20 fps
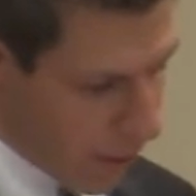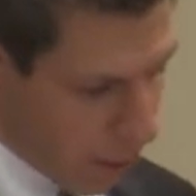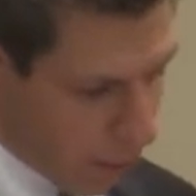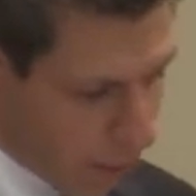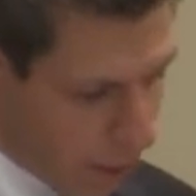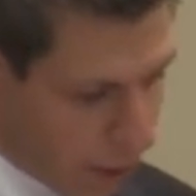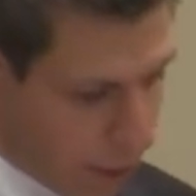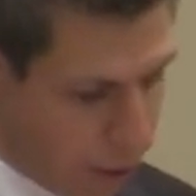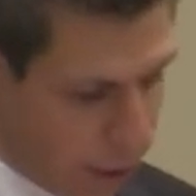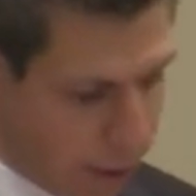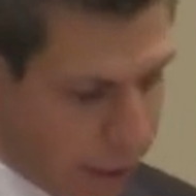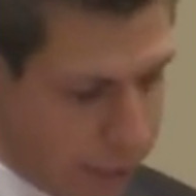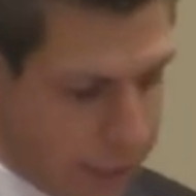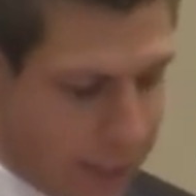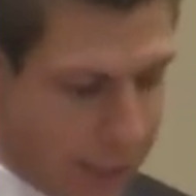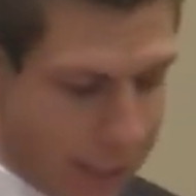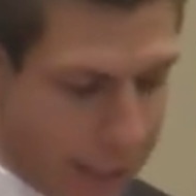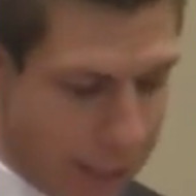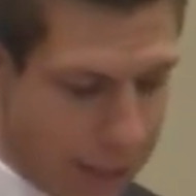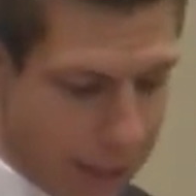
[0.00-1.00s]
Rather,
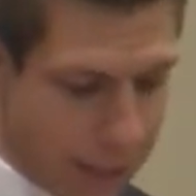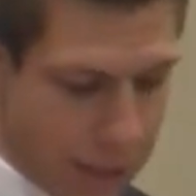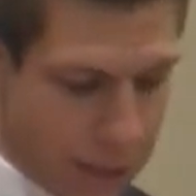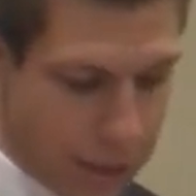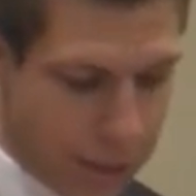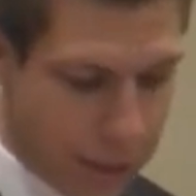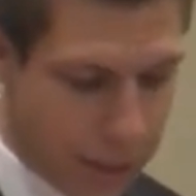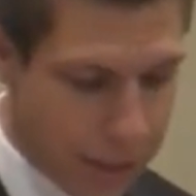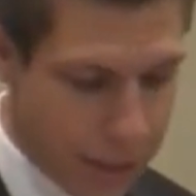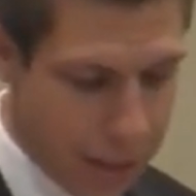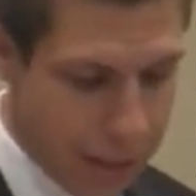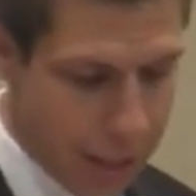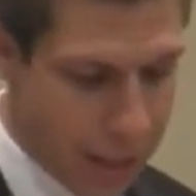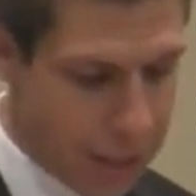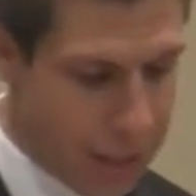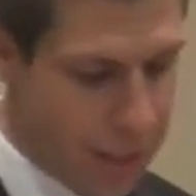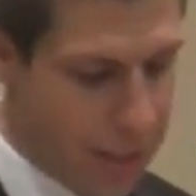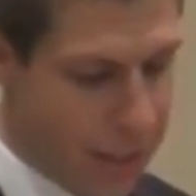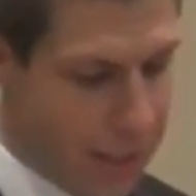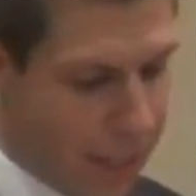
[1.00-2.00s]
it's, e- it's, it
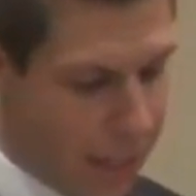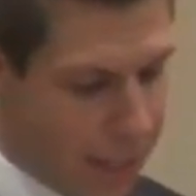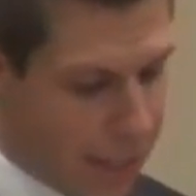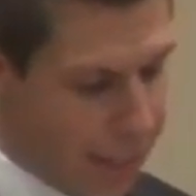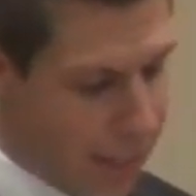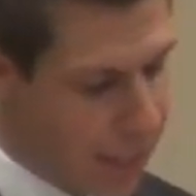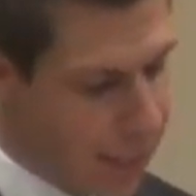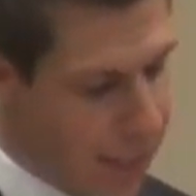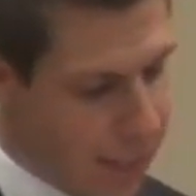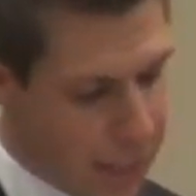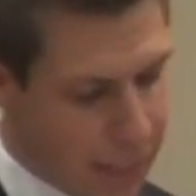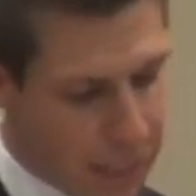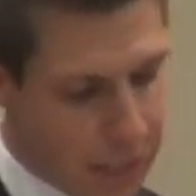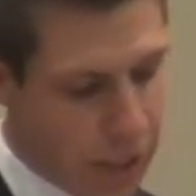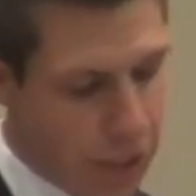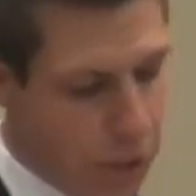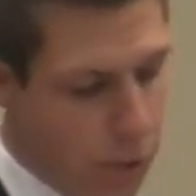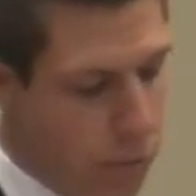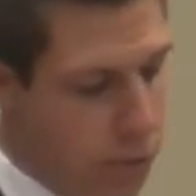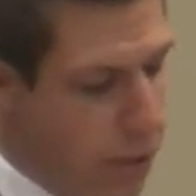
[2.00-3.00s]
is to say that it's
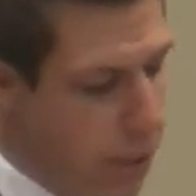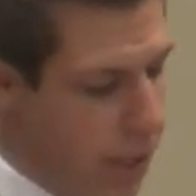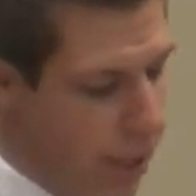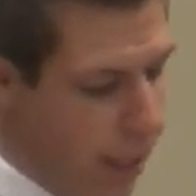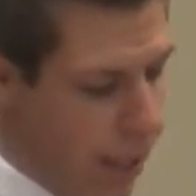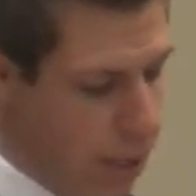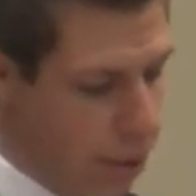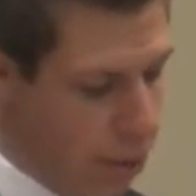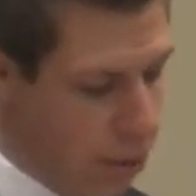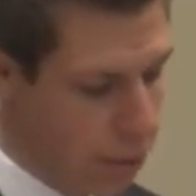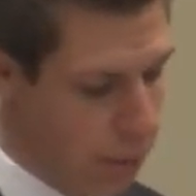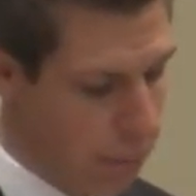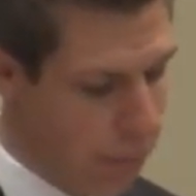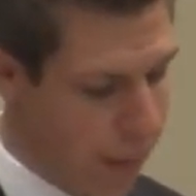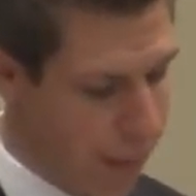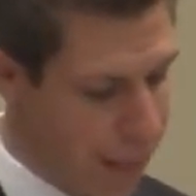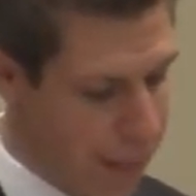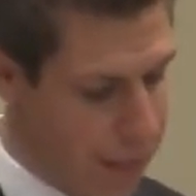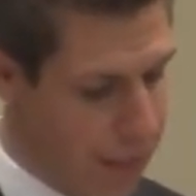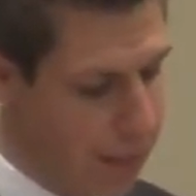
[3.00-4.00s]
easy to use theological
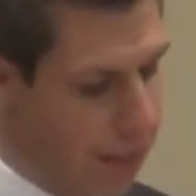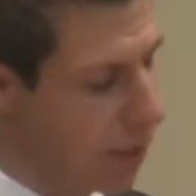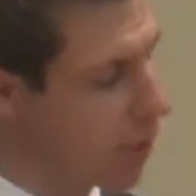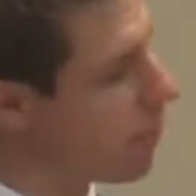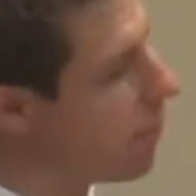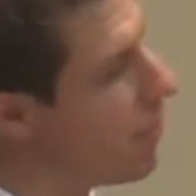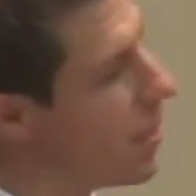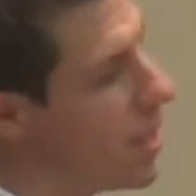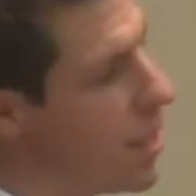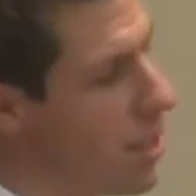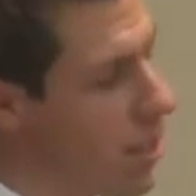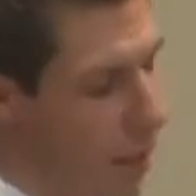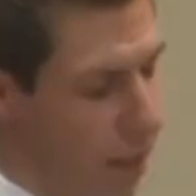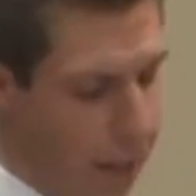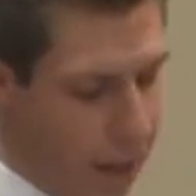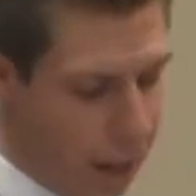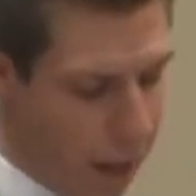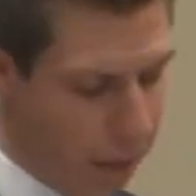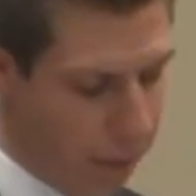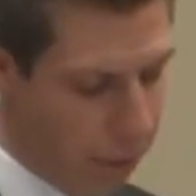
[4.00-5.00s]
debates as a convenient
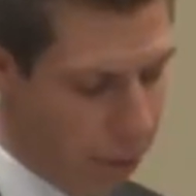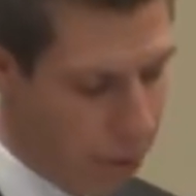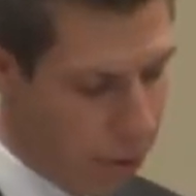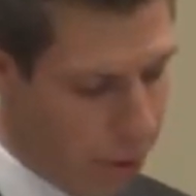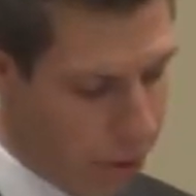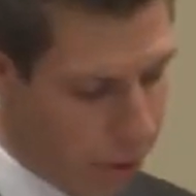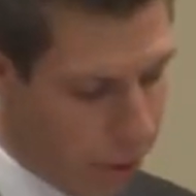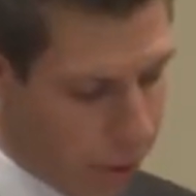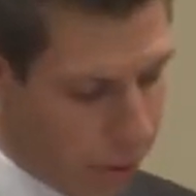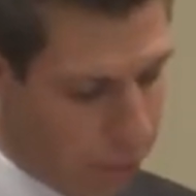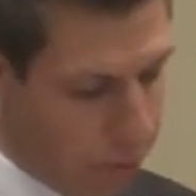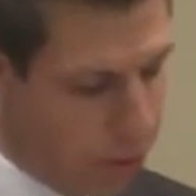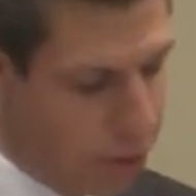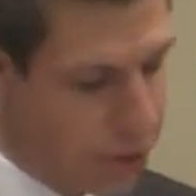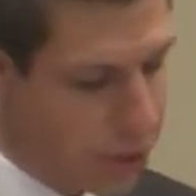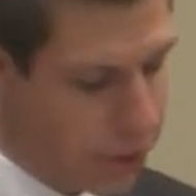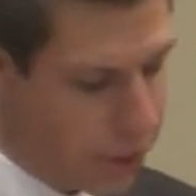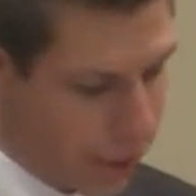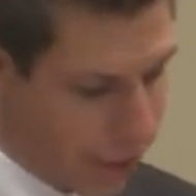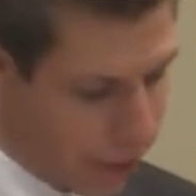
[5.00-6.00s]
cover for
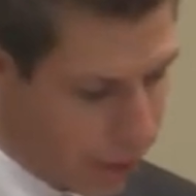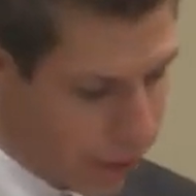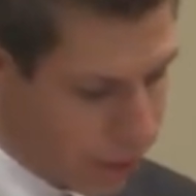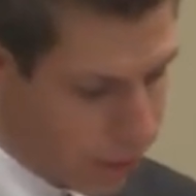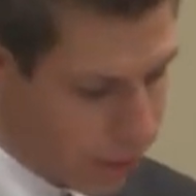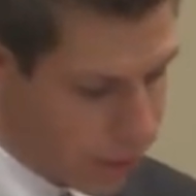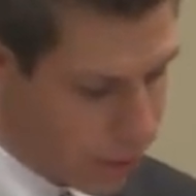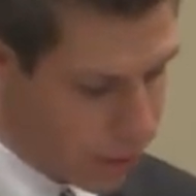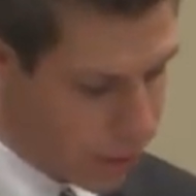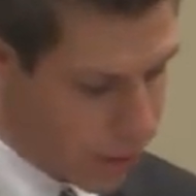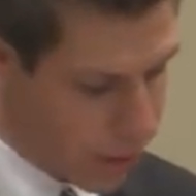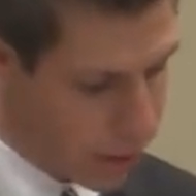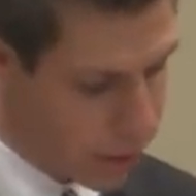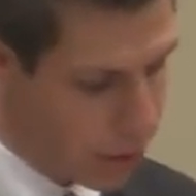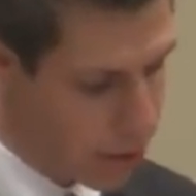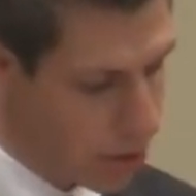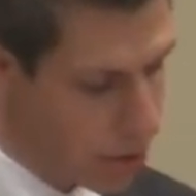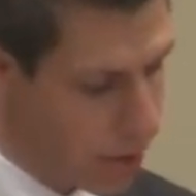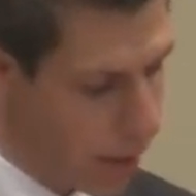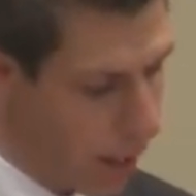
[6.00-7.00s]
sins
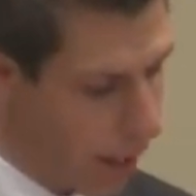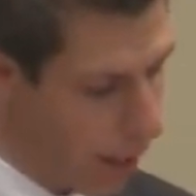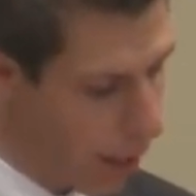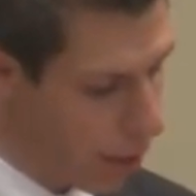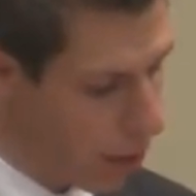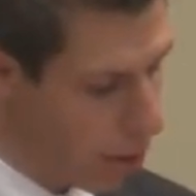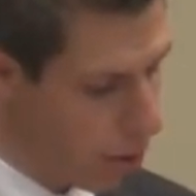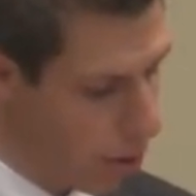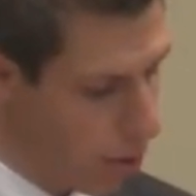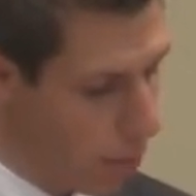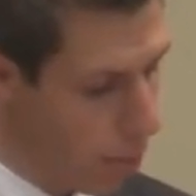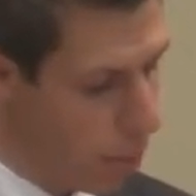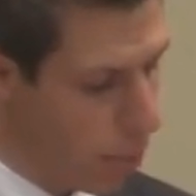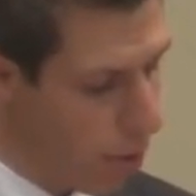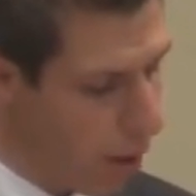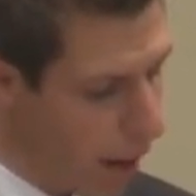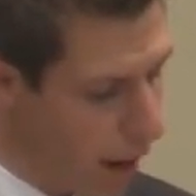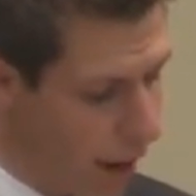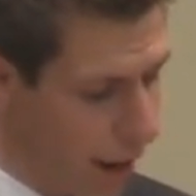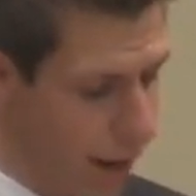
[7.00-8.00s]
such as anger,
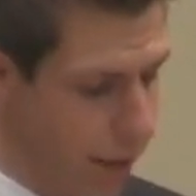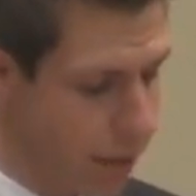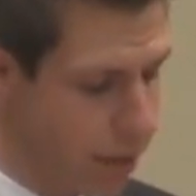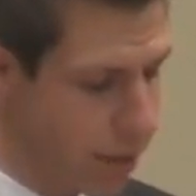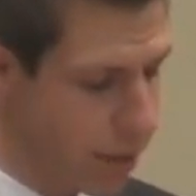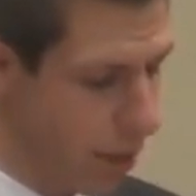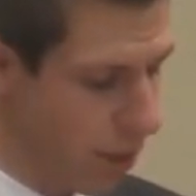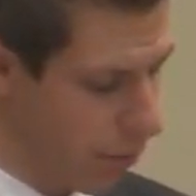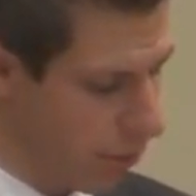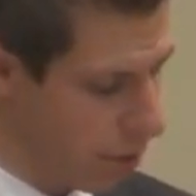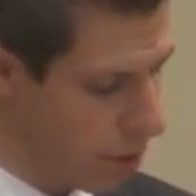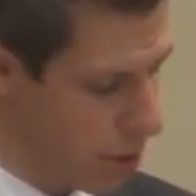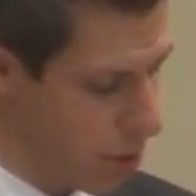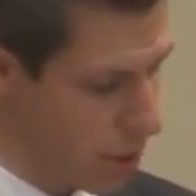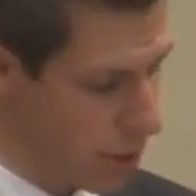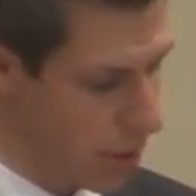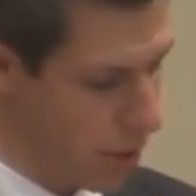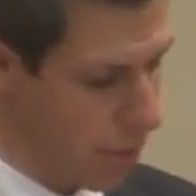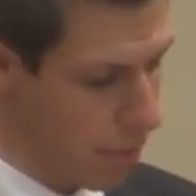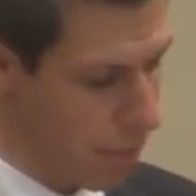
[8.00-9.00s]
pride,
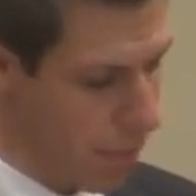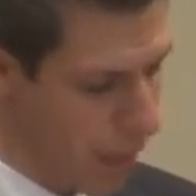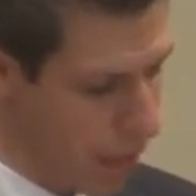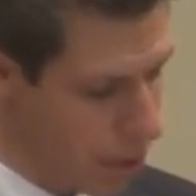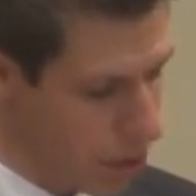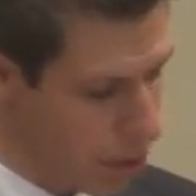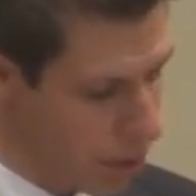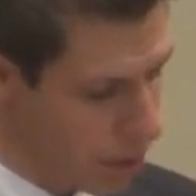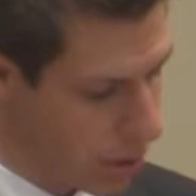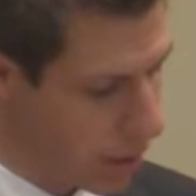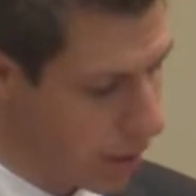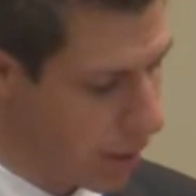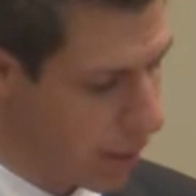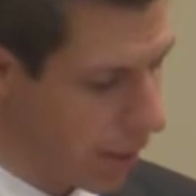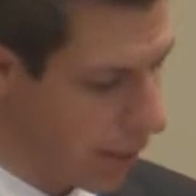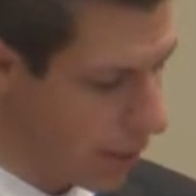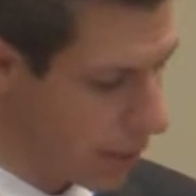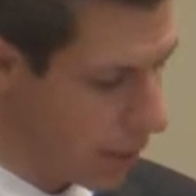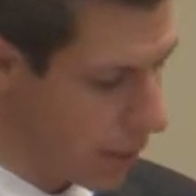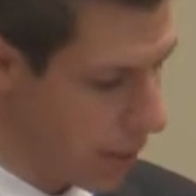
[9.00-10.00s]
selfishness, impatience, and
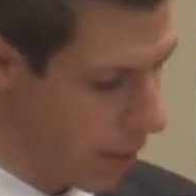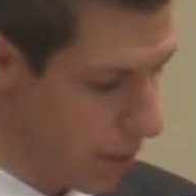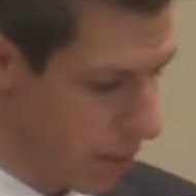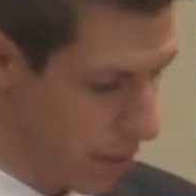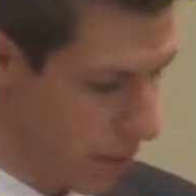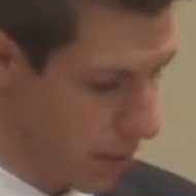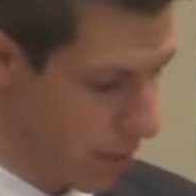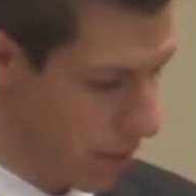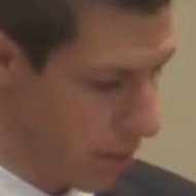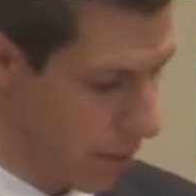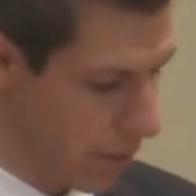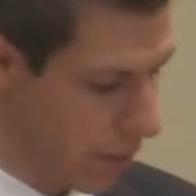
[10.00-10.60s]
laziness.